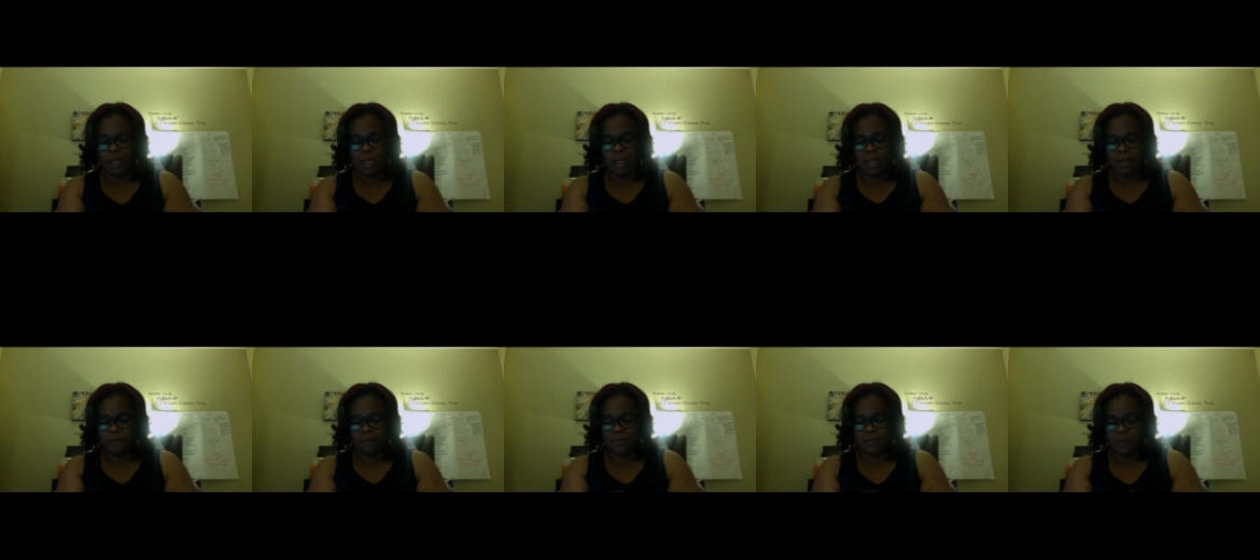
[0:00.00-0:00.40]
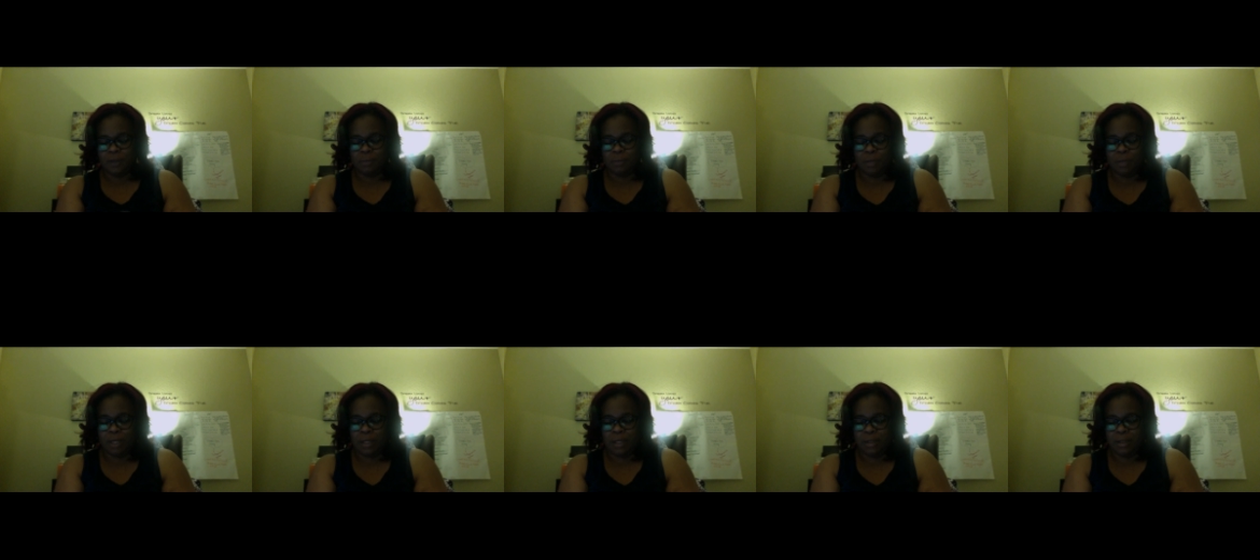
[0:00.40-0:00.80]
if
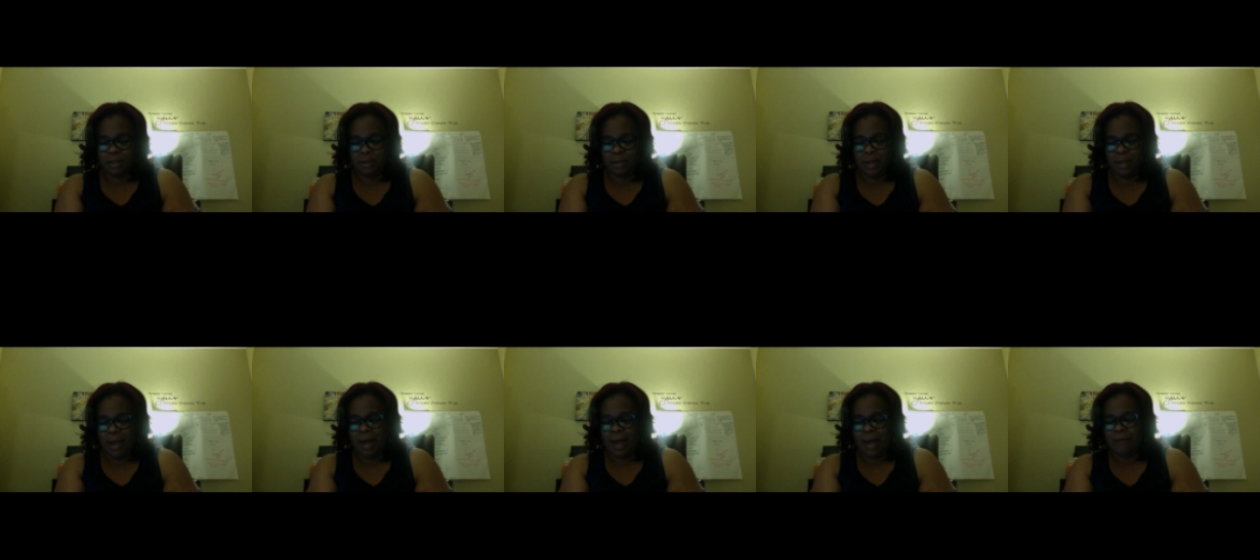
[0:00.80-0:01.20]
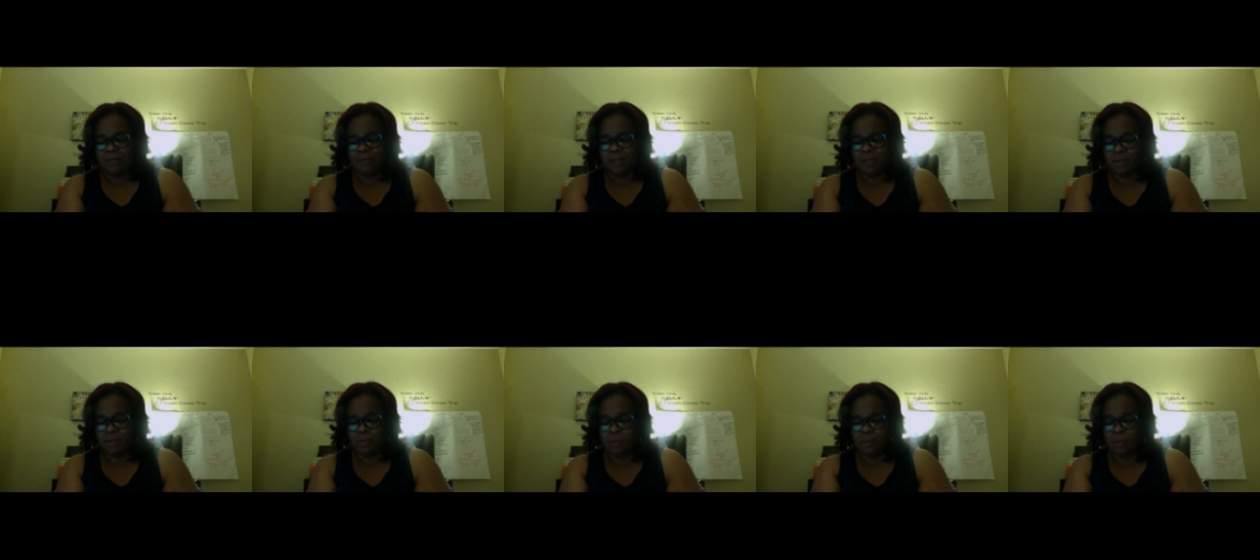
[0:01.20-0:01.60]
somebody didn't have
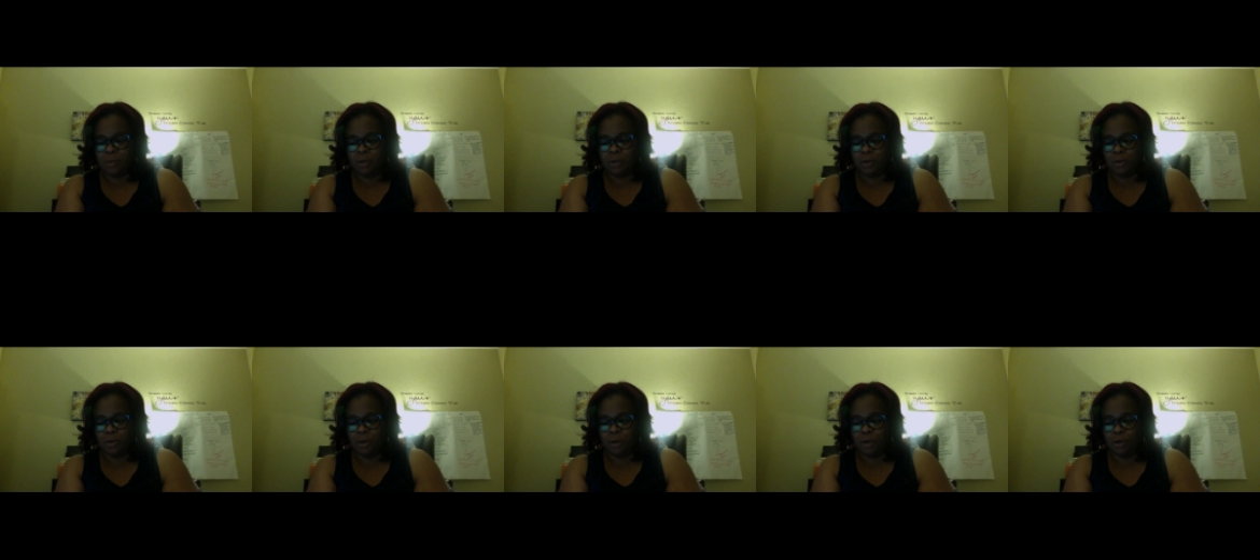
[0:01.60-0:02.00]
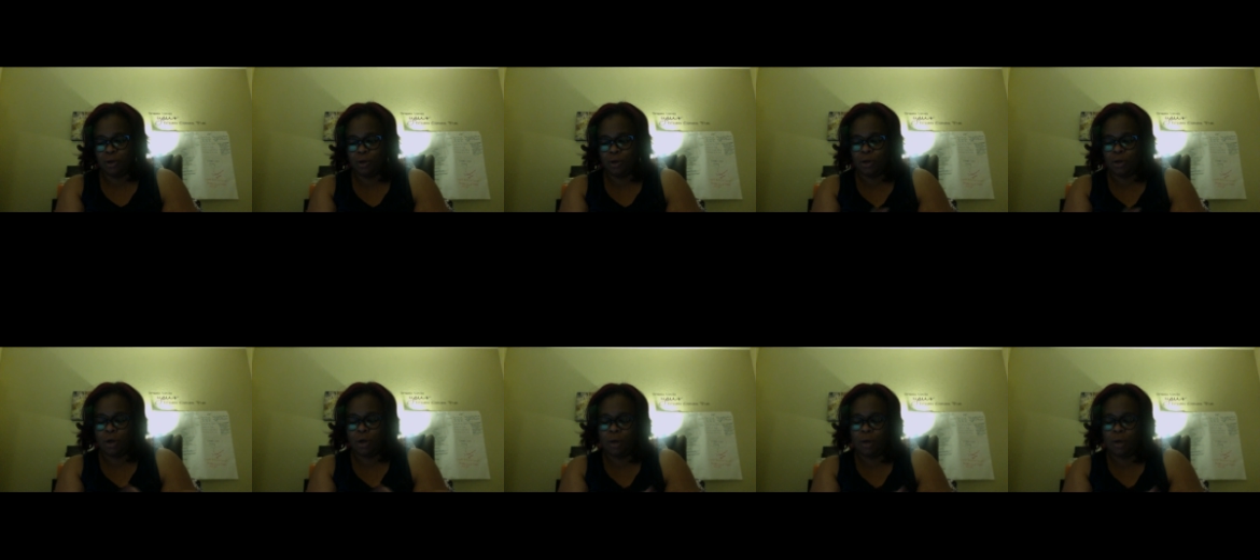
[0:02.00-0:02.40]
something, you know, you
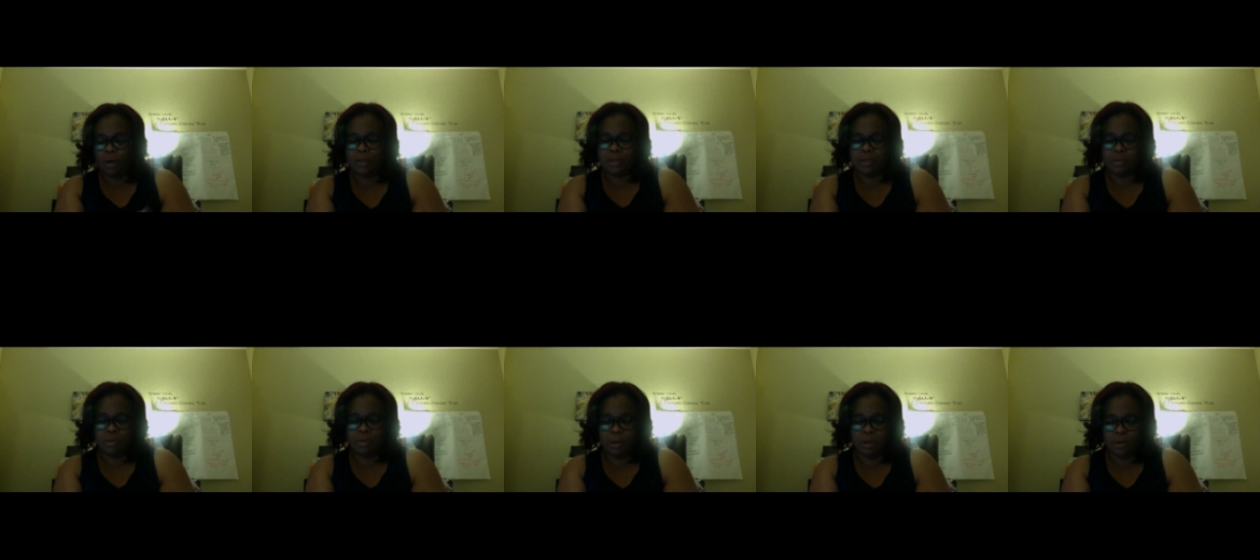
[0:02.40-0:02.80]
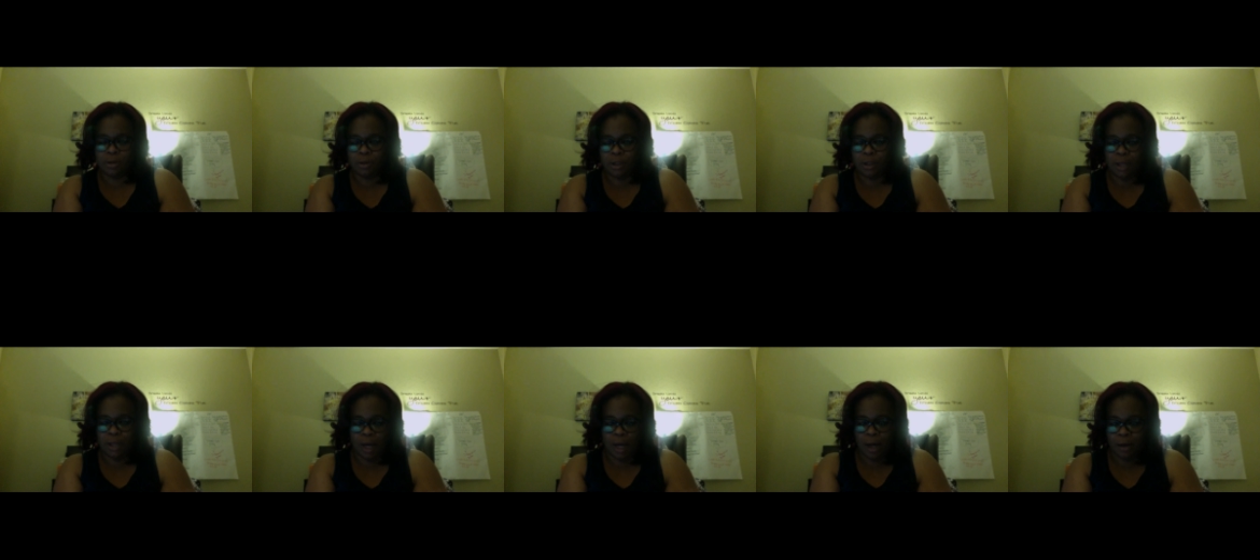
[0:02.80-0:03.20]
can always depend on
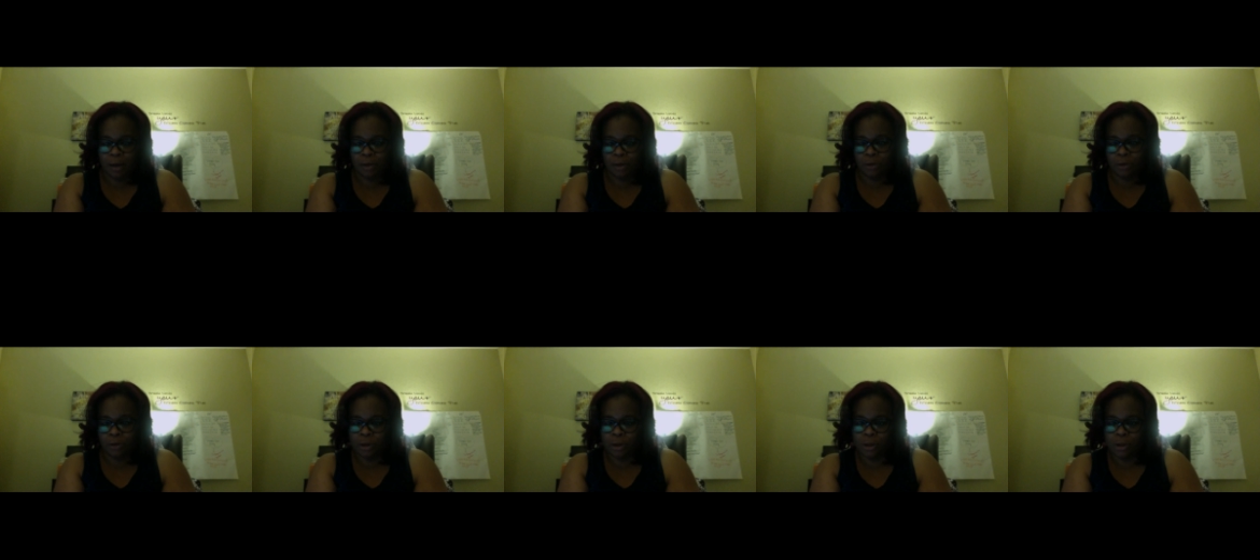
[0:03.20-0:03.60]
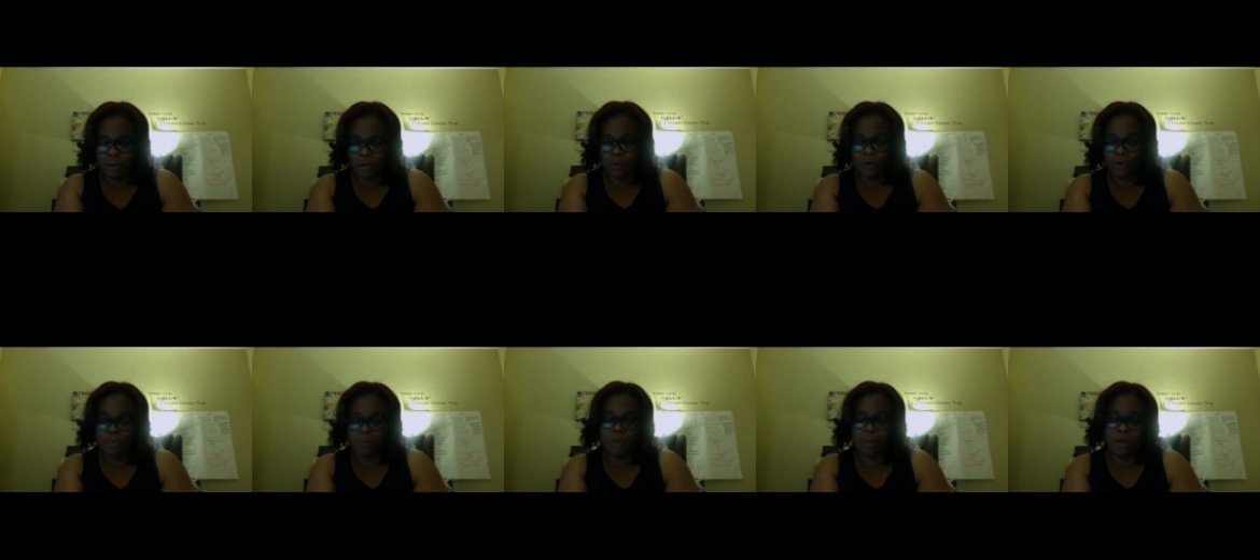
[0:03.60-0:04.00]
an aunt or
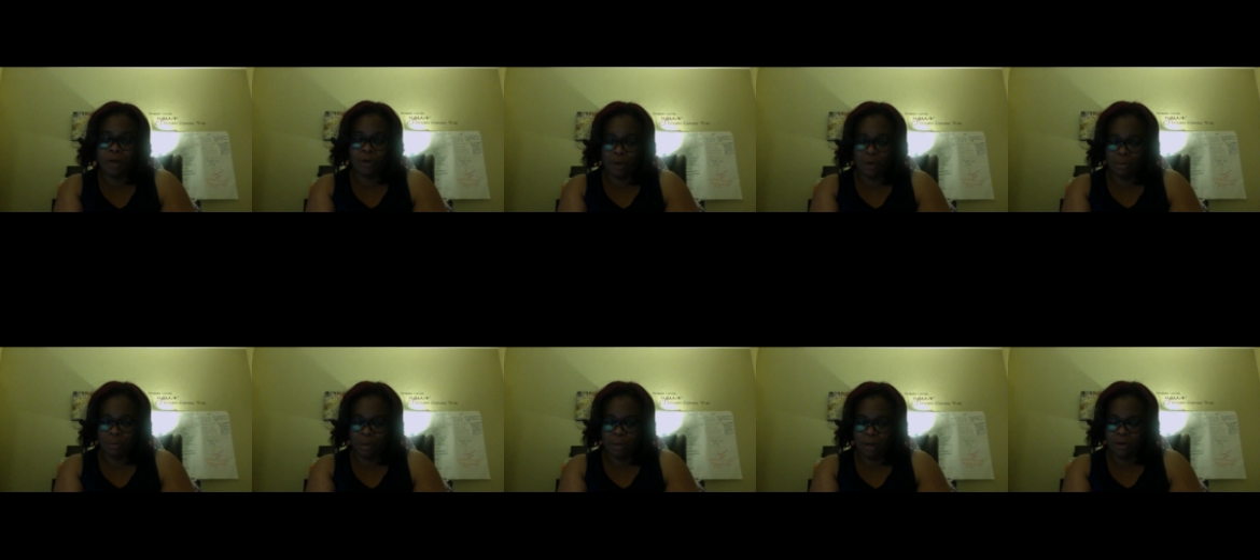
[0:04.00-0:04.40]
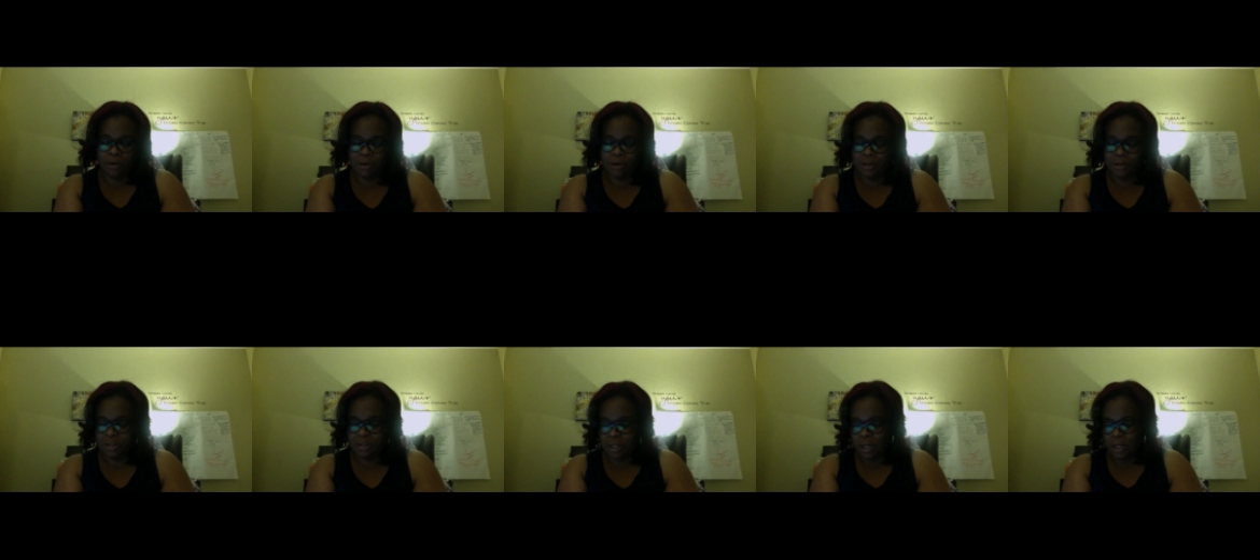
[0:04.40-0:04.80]
uncle or my
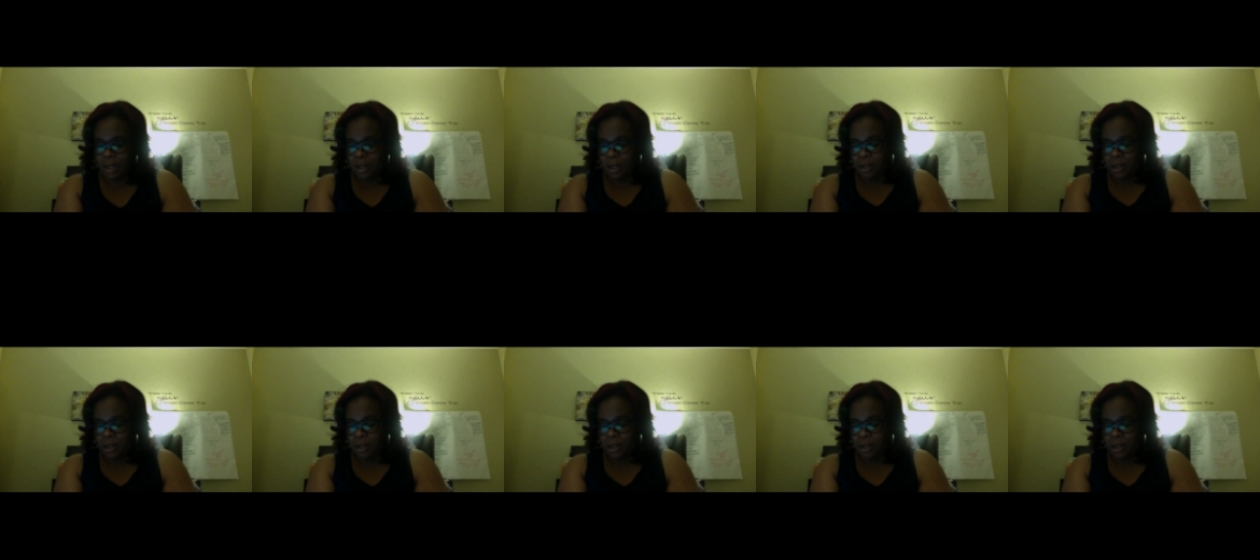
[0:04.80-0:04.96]
grandparents.